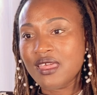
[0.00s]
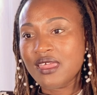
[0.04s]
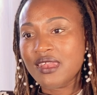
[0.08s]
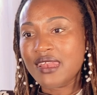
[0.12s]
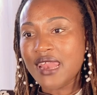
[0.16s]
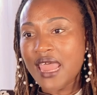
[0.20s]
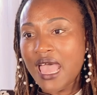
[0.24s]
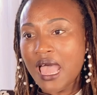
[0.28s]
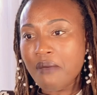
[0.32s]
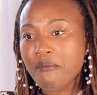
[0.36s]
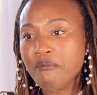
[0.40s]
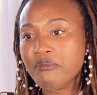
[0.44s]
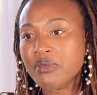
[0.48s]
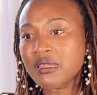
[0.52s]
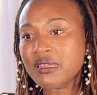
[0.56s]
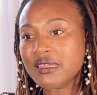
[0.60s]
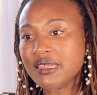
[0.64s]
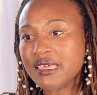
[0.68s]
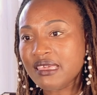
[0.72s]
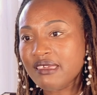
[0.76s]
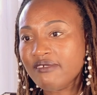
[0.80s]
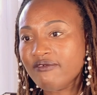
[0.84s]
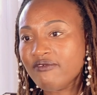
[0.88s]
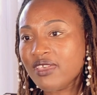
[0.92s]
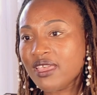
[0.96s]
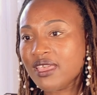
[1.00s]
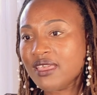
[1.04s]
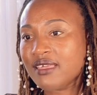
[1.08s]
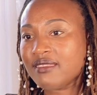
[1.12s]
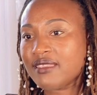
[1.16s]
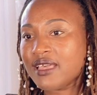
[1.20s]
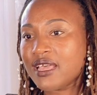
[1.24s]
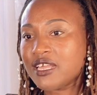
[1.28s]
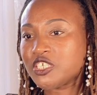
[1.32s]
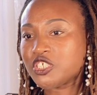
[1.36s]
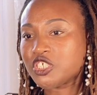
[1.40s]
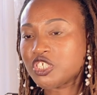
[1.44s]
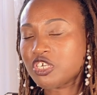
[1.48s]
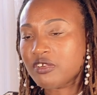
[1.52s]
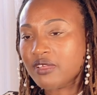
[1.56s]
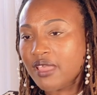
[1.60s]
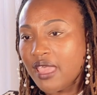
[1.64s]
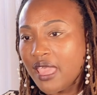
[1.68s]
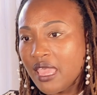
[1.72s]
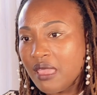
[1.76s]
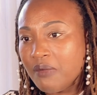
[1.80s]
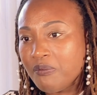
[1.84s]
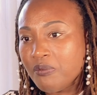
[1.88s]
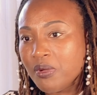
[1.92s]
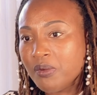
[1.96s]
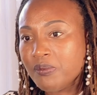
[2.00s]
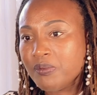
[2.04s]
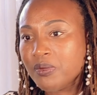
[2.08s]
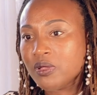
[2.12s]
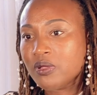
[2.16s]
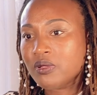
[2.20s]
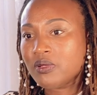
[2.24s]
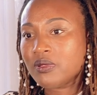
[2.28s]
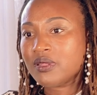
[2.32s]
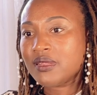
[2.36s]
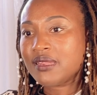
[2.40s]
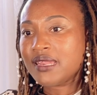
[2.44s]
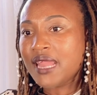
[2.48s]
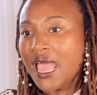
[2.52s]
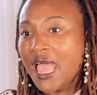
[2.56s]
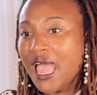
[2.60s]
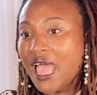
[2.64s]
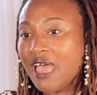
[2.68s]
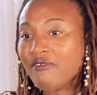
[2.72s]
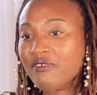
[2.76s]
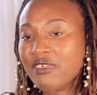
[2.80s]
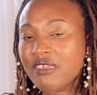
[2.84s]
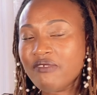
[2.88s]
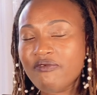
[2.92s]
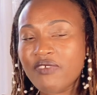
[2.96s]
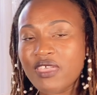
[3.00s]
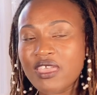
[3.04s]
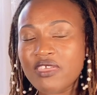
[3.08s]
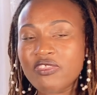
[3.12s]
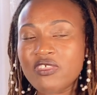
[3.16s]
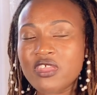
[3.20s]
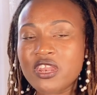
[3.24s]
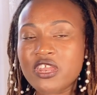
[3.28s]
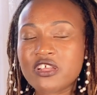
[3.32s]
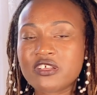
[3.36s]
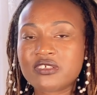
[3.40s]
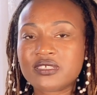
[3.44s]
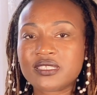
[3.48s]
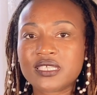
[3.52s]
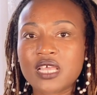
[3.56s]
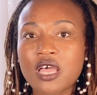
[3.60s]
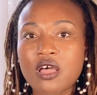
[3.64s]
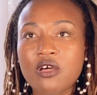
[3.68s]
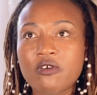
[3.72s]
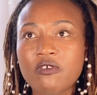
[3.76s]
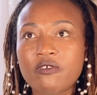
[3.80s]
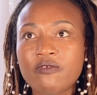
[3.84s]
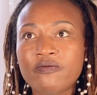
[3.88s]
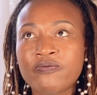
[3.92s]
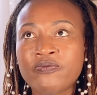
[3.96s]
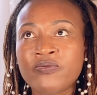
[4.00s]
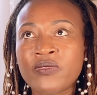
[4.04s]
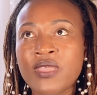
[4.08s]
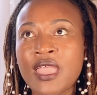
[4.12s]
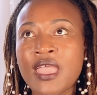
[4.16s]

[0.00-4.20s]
not believing that you're capable, not having faith in yourself.